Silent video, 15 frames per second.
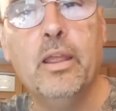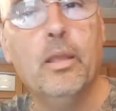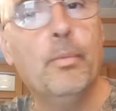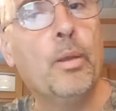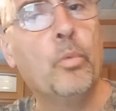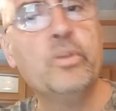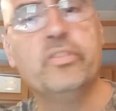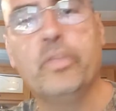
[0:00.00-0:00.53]

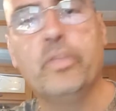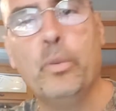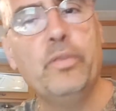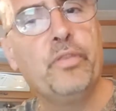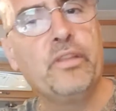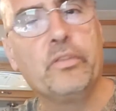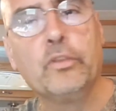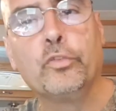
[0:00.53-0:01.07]
Man, we we
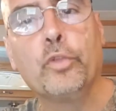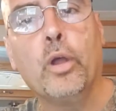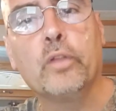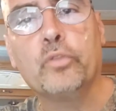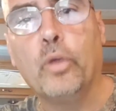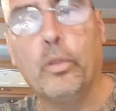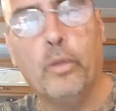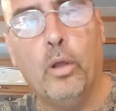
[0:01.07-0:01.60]
think these
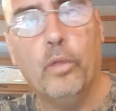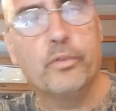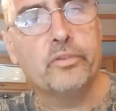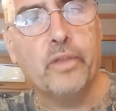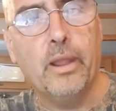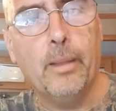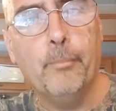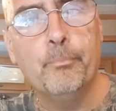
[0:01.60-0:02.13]
thoughts all, all the
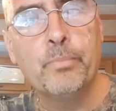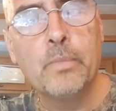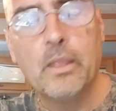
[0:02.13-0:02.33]
time.